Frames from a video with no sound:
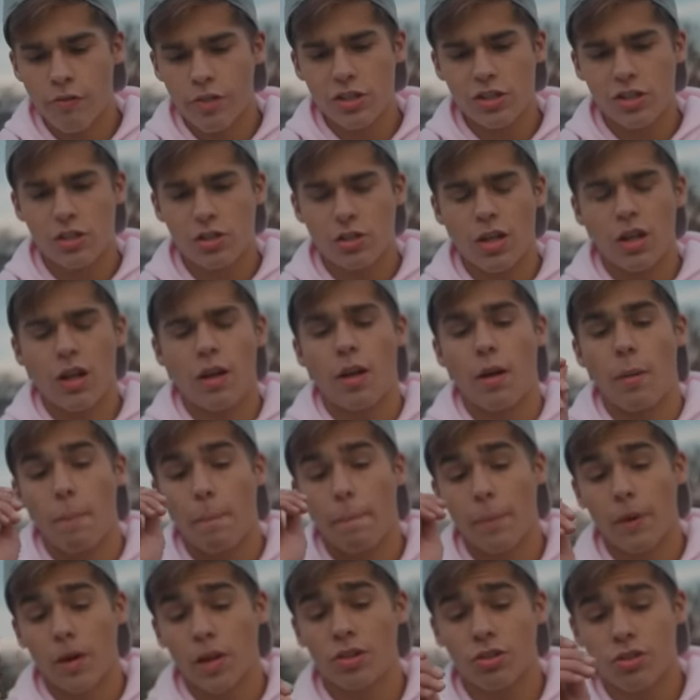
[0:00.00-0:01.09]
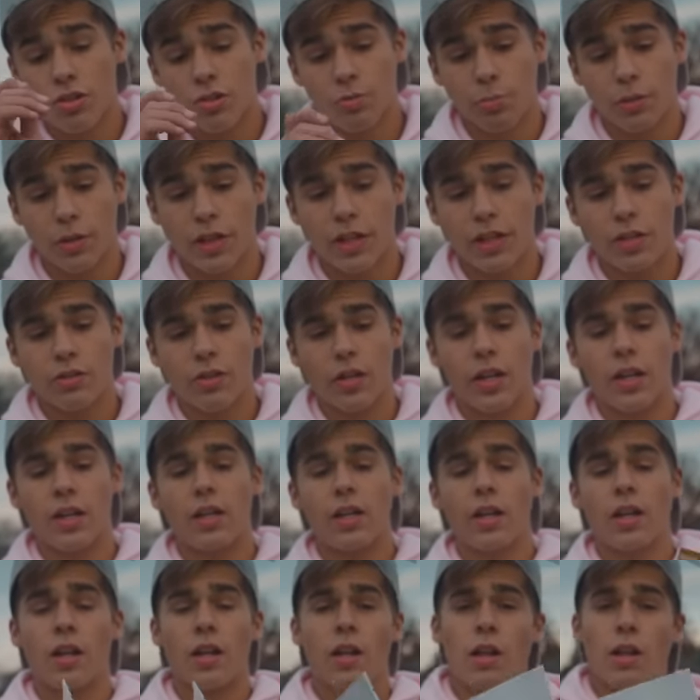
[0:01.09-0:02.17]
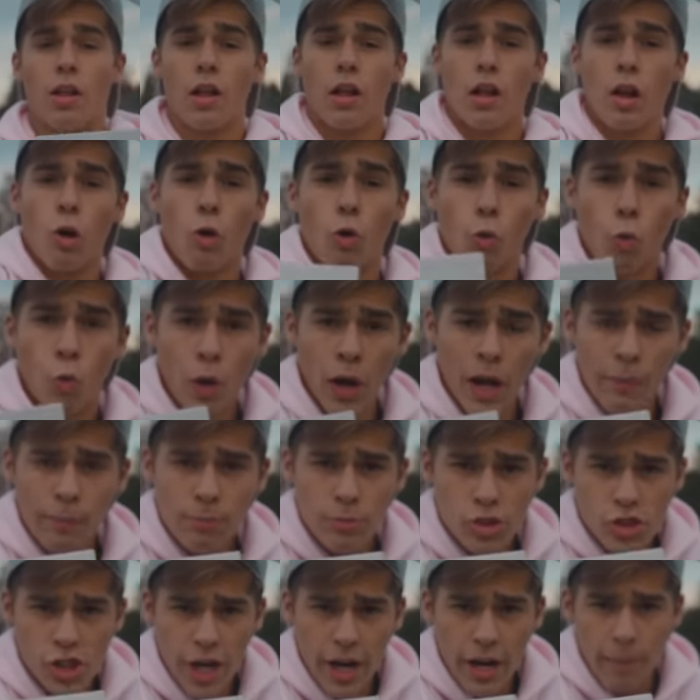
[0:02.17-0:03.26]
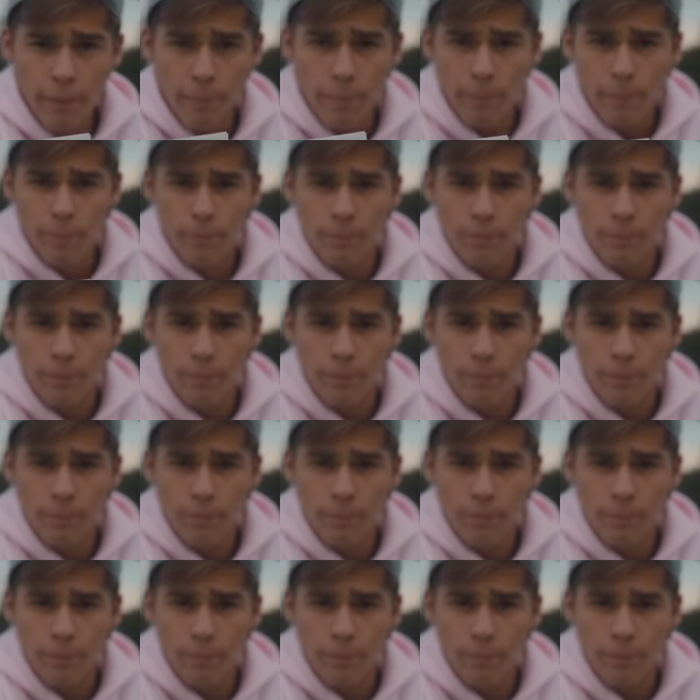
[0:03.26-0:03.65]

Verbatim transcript: this month's PlateCrate, Web Gem.